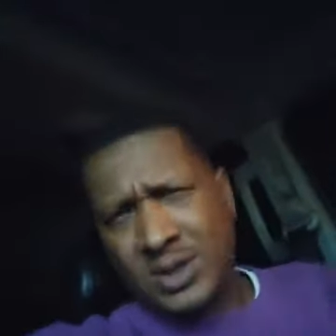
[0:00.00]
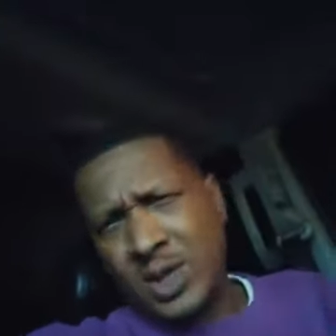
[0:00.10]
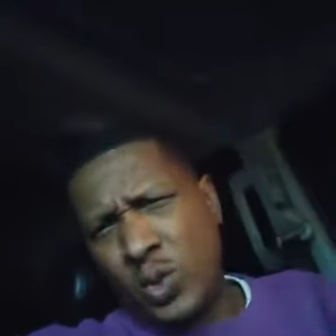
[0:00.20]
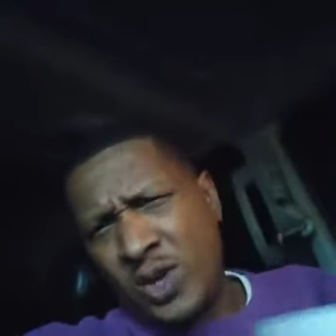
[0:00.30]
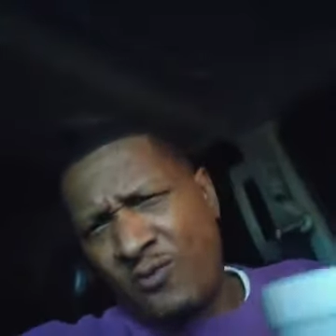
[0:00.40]

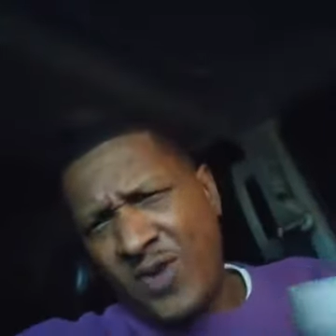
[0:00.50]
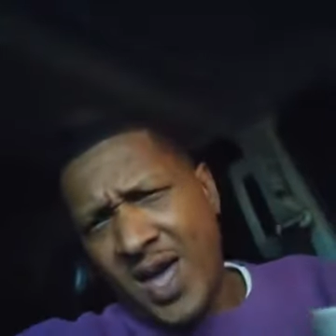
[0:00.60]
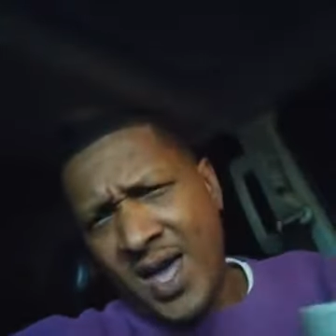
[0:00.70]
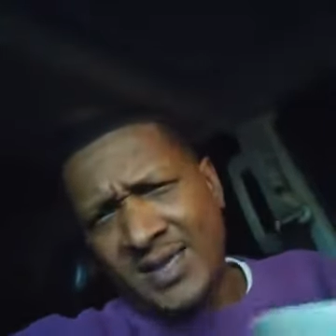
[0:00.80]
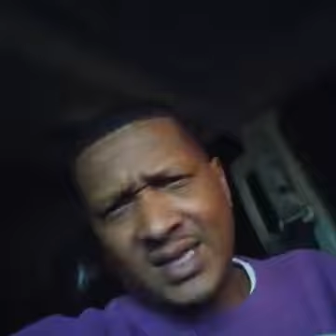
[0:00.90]
See, we
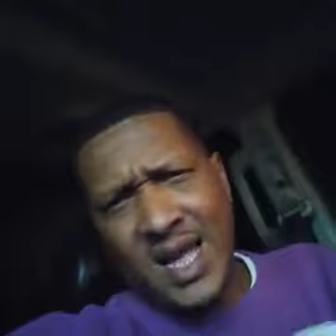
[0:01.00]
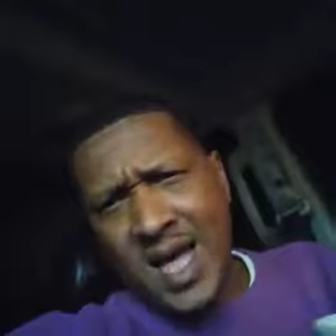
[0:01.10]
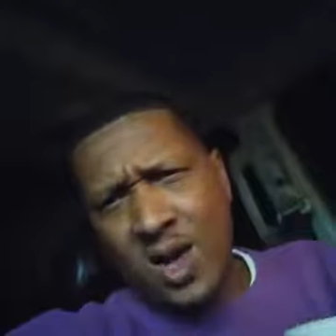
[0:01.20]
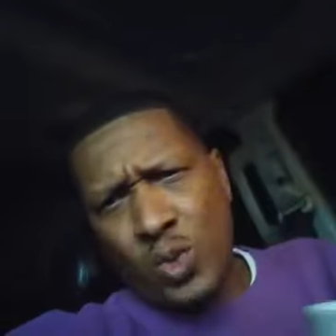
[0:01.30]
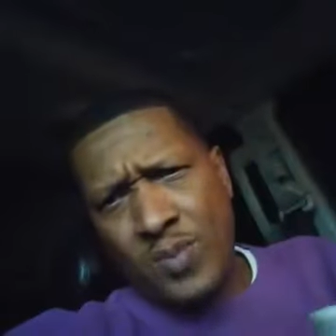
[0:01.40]
fast
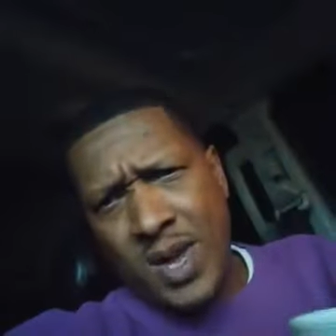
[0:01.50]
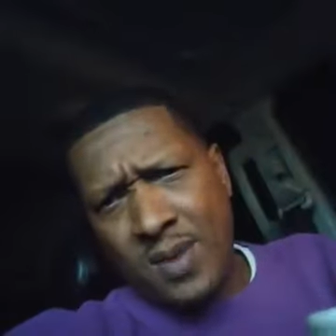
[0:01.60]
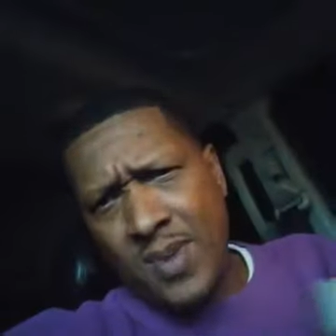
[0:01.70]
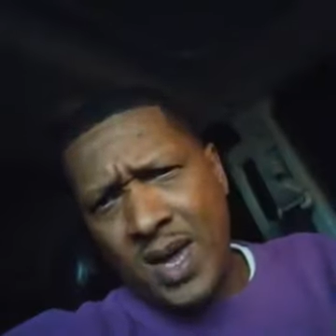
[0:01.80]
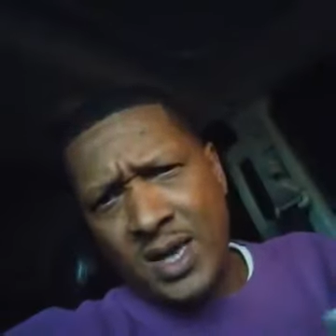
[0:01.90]
now, we
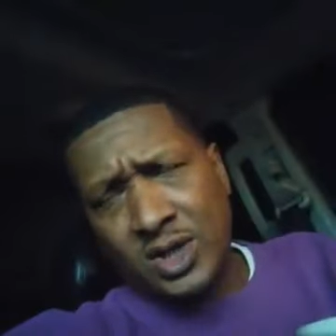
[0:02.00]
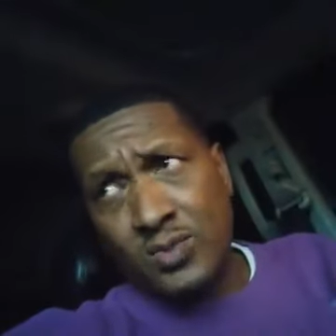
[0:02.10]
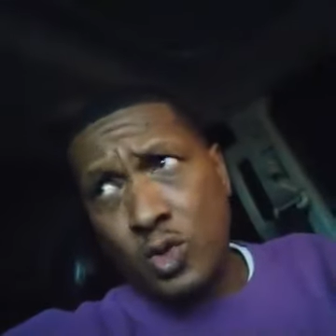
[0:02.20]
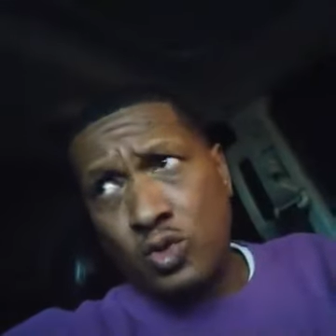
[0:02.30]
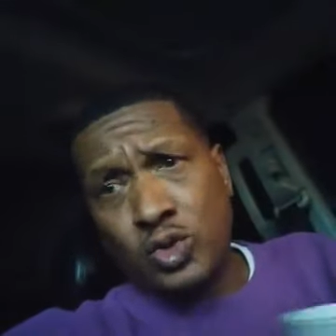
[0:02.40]
made major
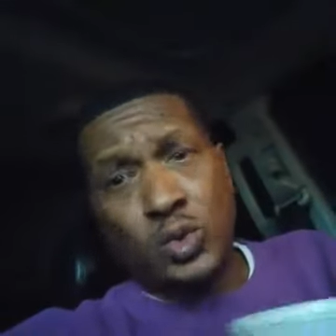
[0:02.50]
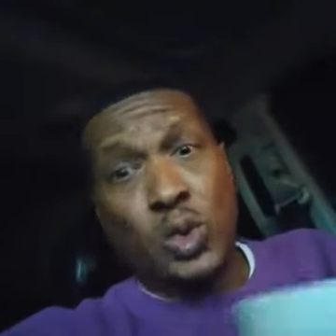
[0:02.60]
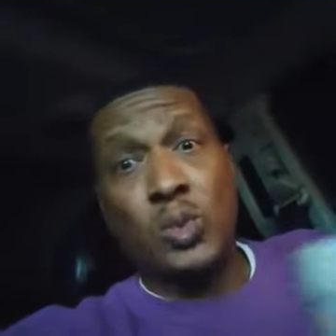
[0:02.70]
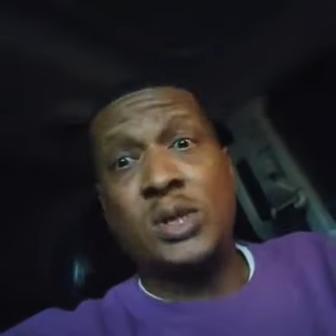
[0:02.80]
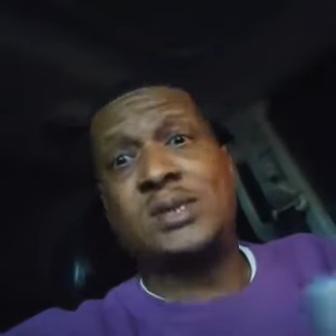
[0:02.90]
moves.
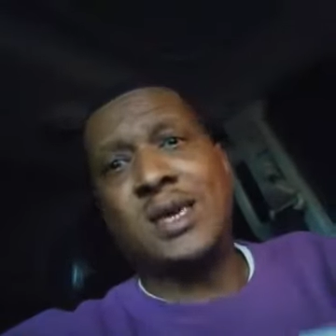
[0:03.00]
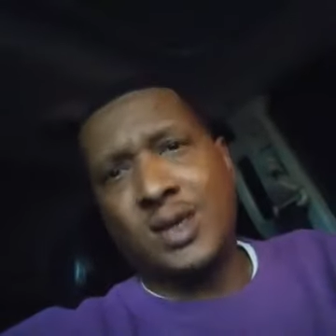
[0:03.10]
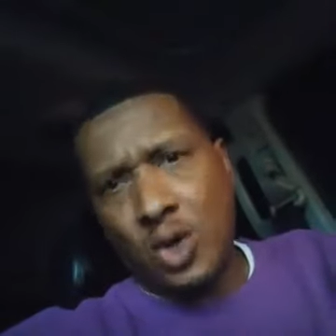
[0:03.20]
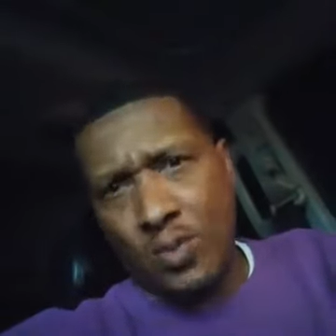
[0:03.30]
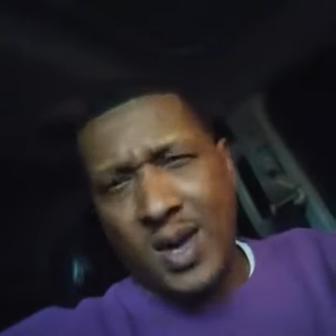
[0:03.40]
When we take
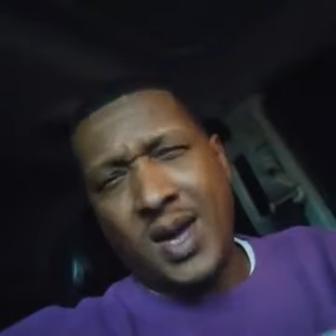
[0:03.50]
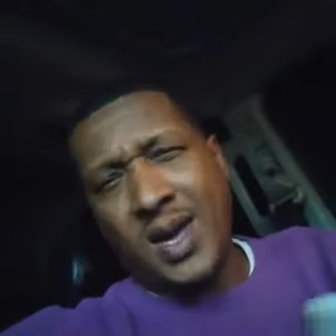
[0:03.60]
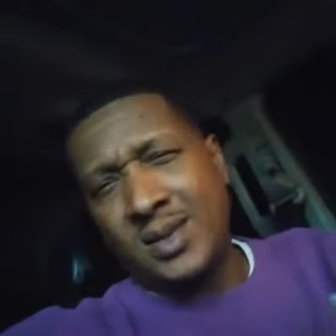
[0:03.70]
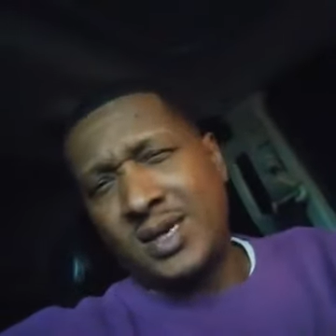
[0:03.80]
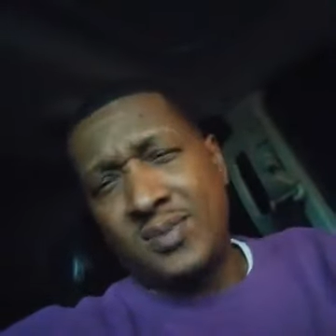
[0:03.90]
your
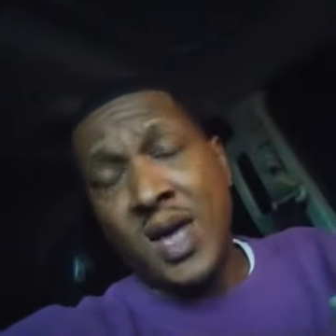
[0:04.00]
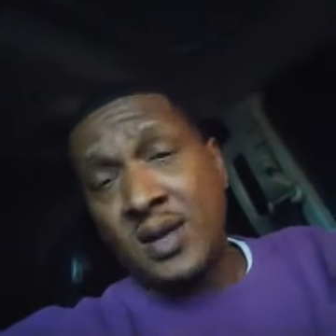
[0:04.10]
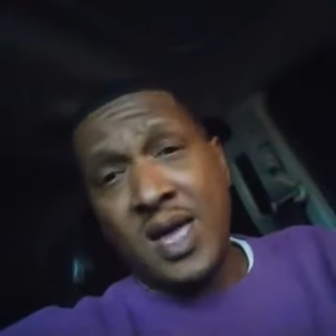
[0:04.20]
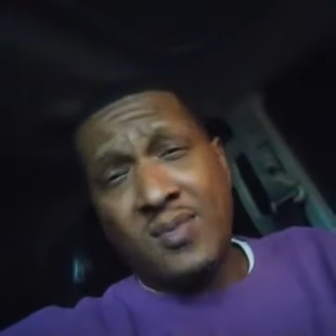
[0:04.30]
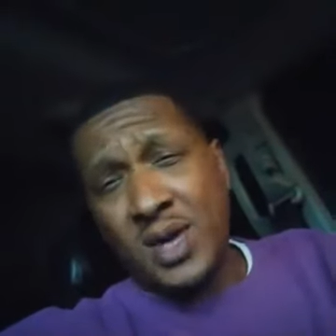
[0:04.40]
man deep,
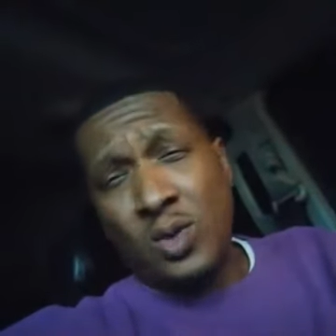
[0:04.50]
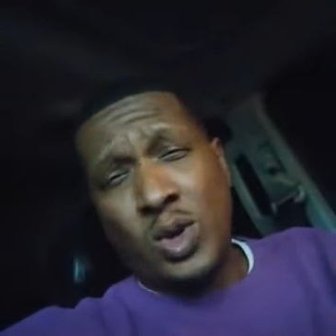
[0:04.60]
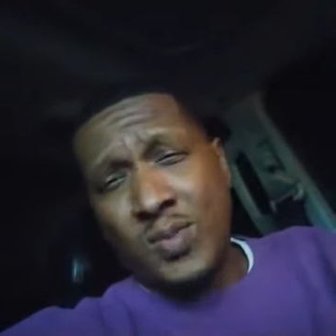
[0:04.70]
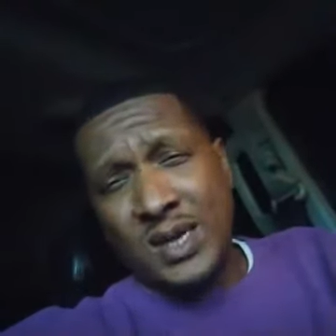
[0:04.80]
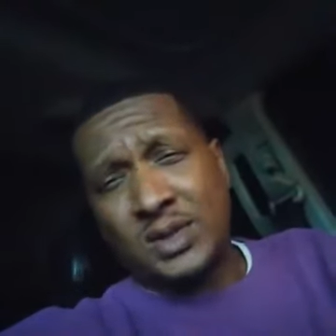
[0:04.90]
that mean
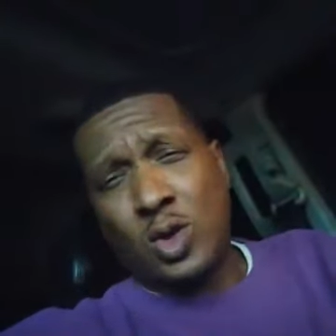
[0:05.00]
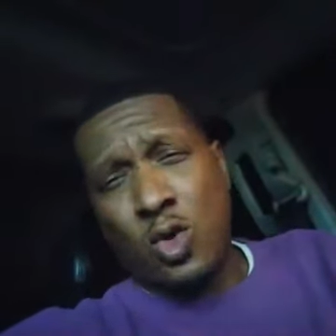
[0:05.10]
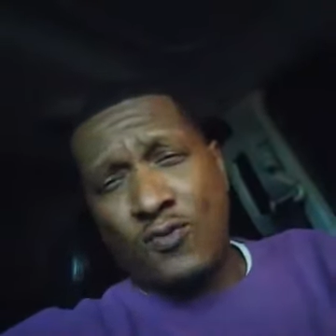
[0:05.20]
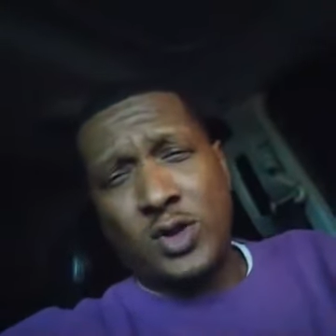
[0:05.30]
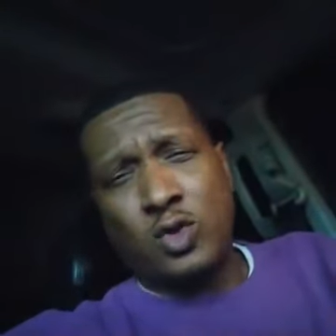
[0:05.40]
we messed
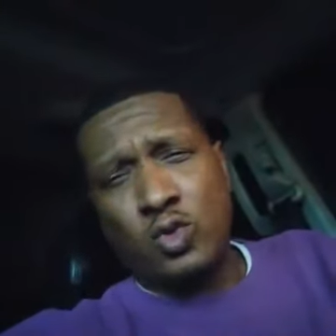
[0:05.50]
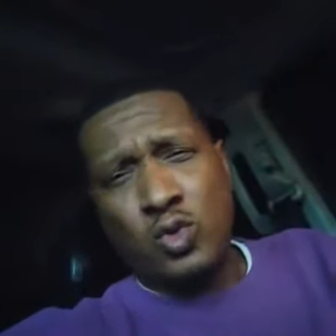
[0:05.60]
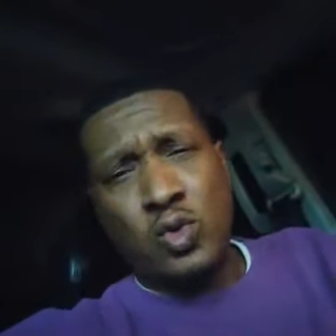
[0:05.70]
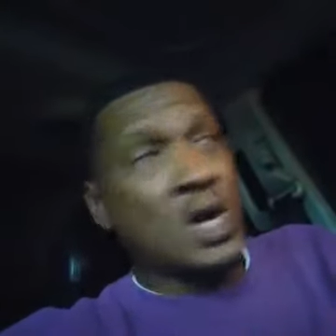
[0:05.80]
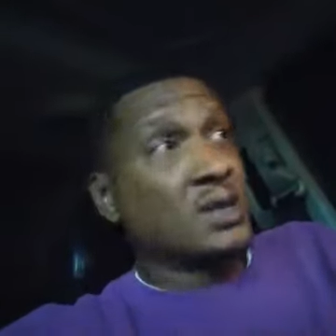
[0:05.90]
over you.
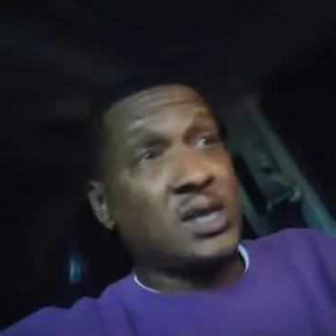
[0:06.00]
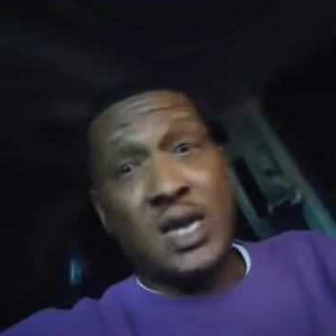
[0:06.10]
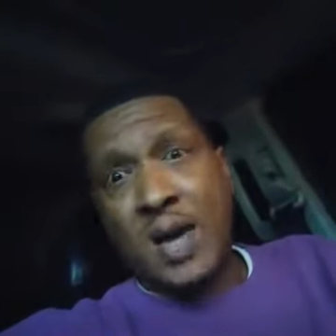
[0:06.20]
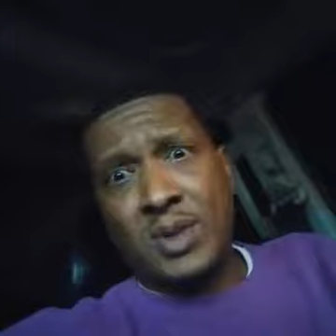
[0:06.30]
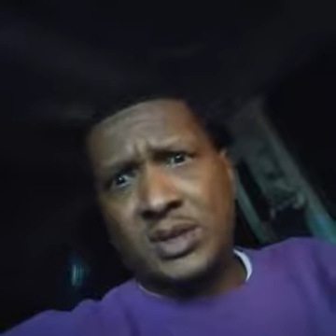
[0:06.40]

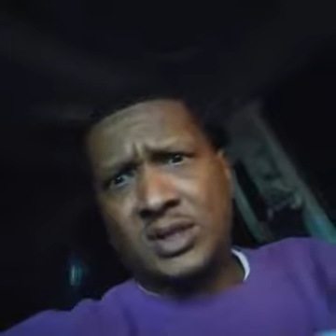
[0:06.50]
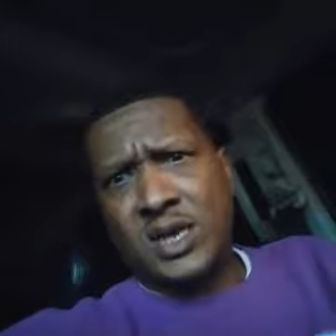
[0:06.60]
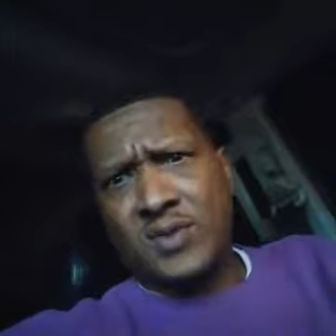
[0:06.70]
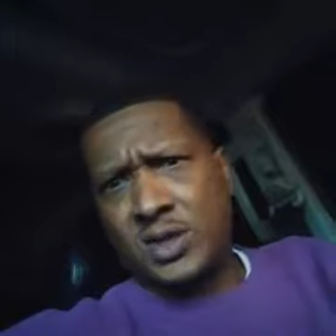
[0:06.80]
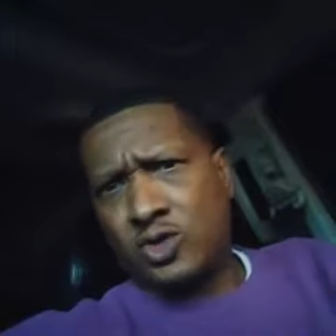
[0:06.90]
See, I'ma
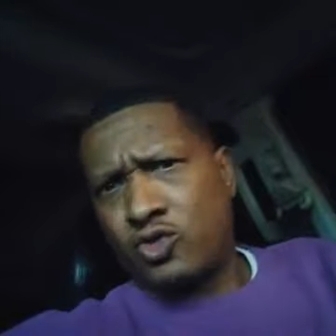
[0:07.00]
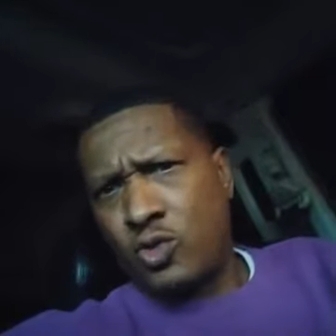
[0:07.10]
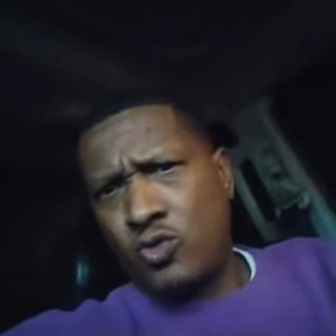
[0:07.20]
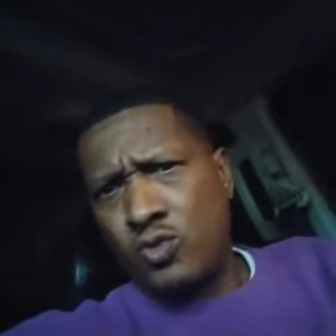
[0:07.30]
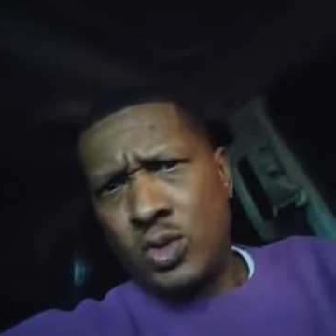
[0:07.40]
just give it to Drew.